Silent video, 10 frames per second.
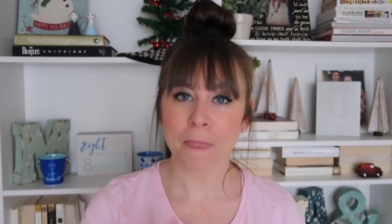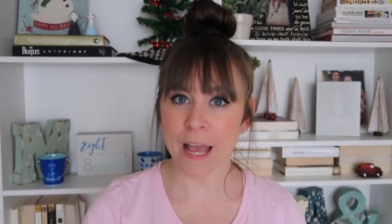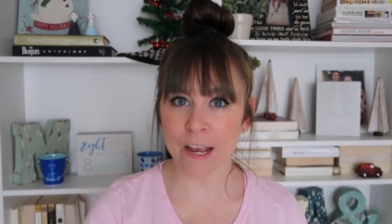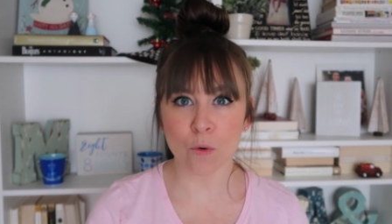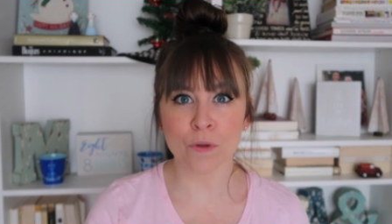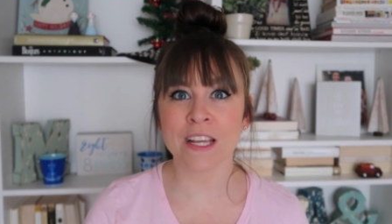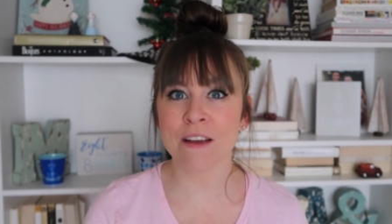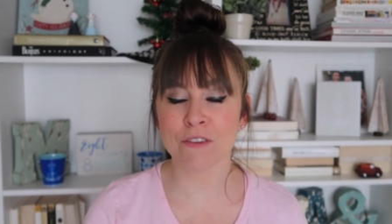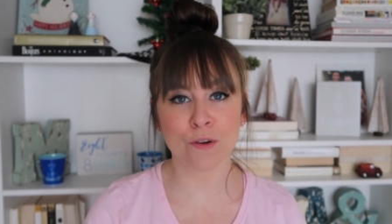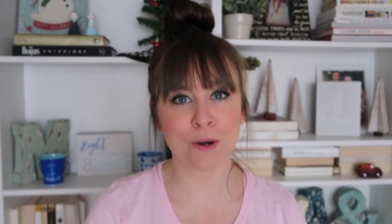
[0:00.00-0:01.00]
I only
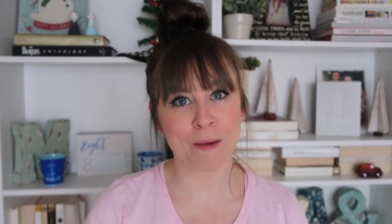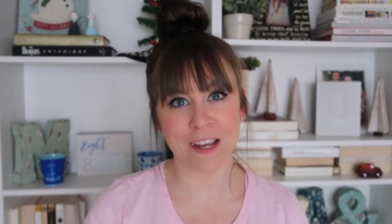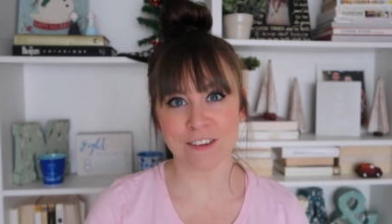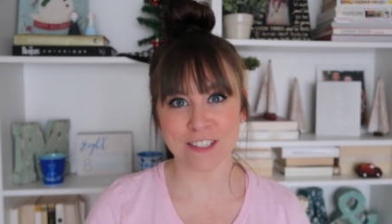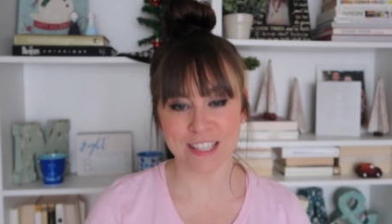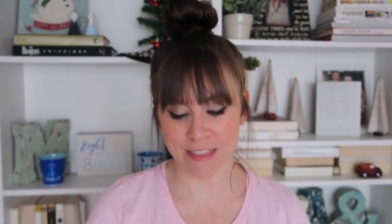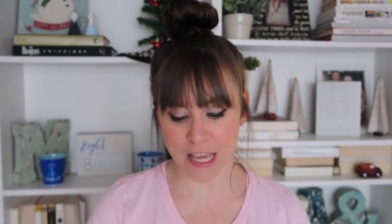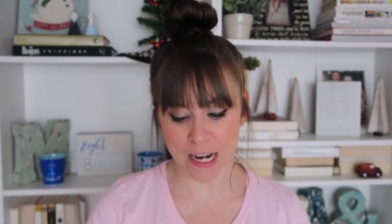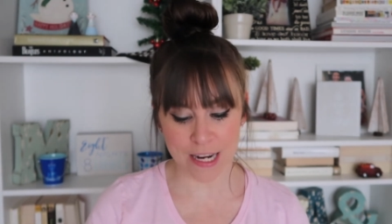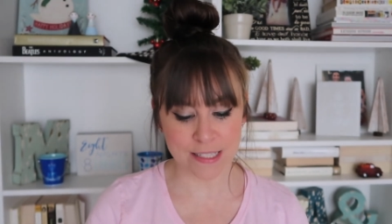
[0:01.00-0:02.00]
ever go to Michael's on
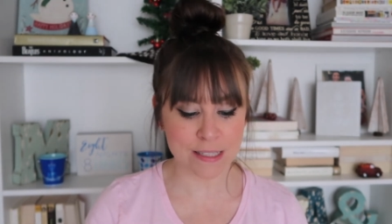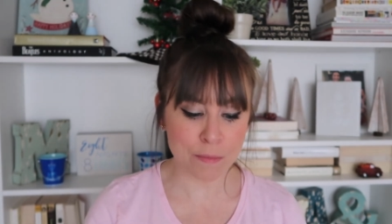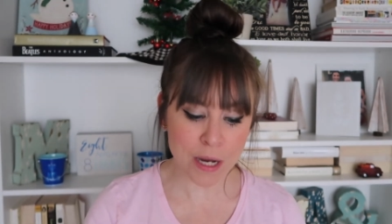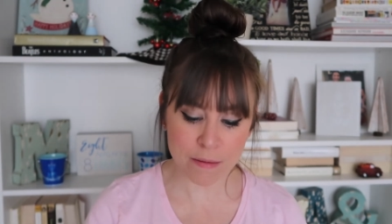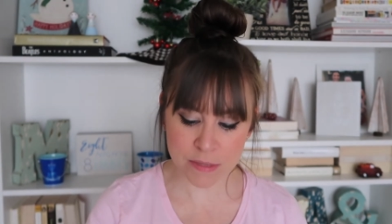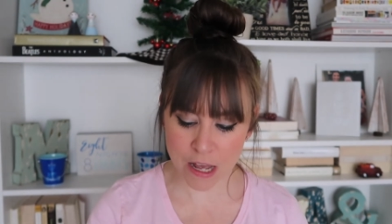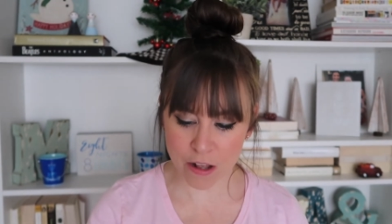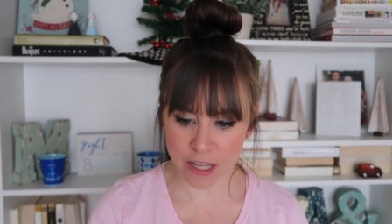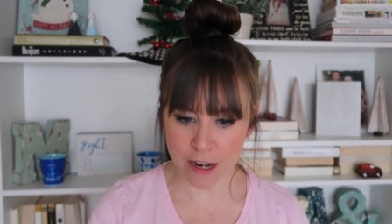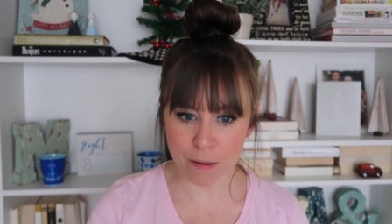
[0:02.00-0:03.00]
that night. Sometimes
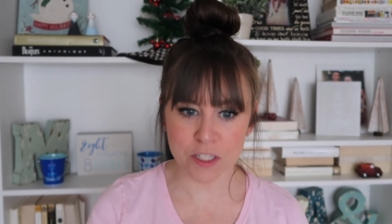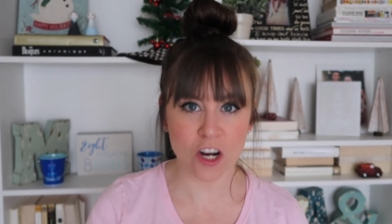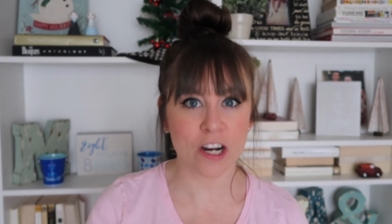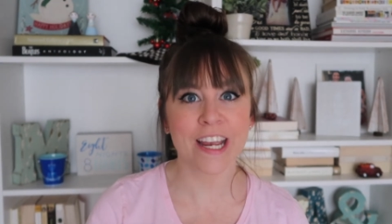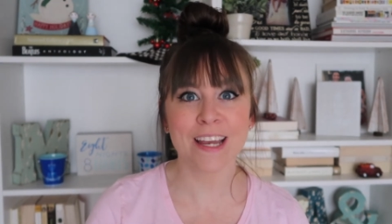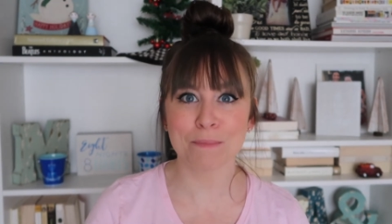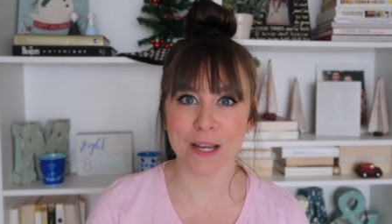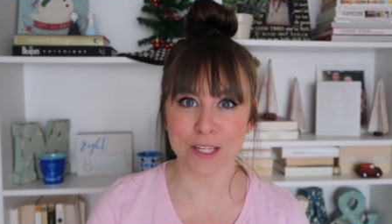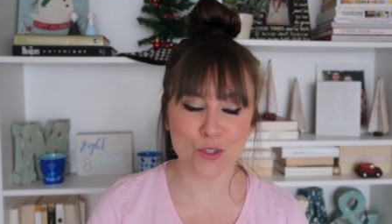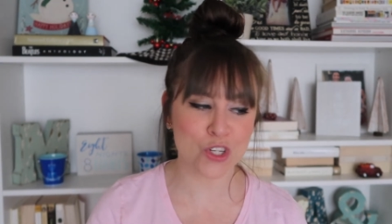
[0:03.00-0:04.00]
I'll hit up Target,
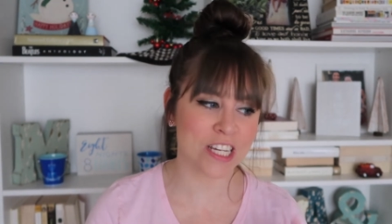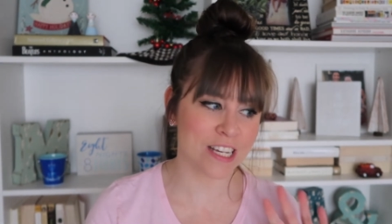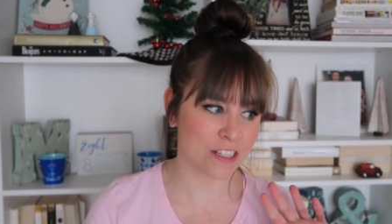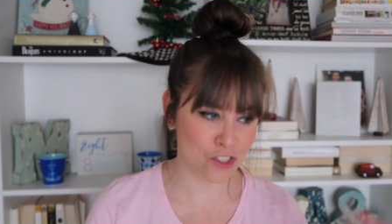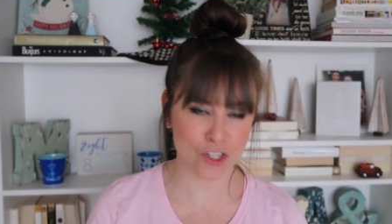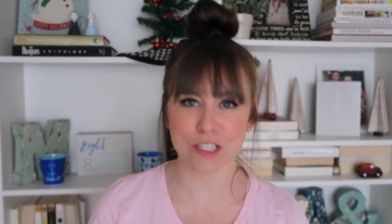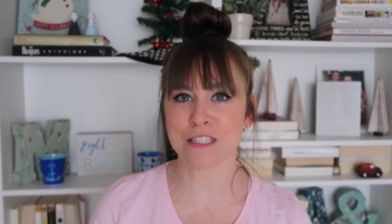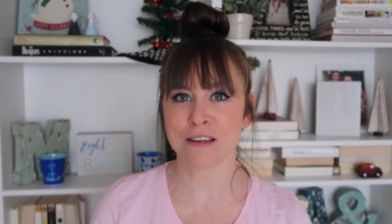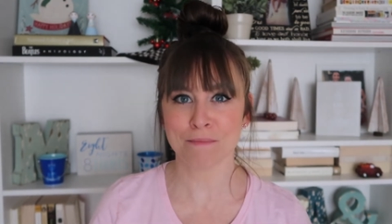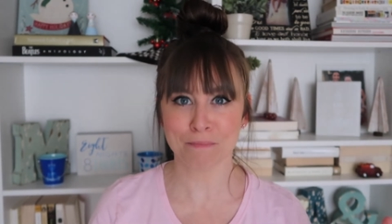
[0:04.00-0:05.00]
but usually it's
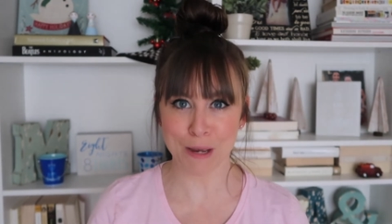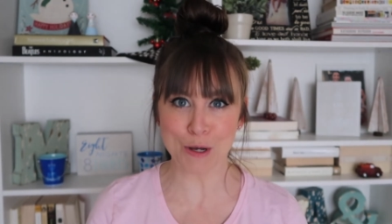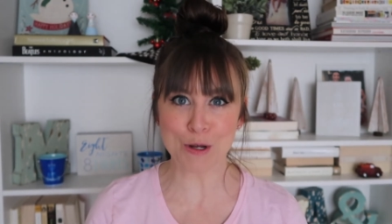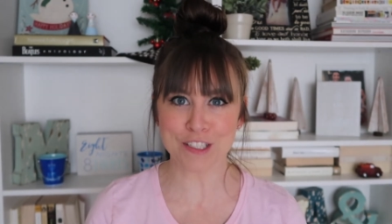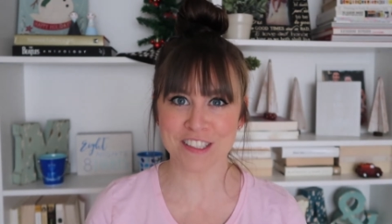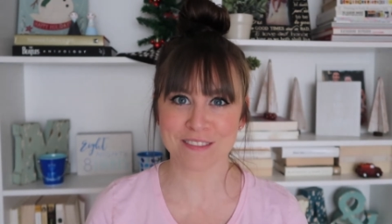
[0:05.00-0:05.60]
just Michael's.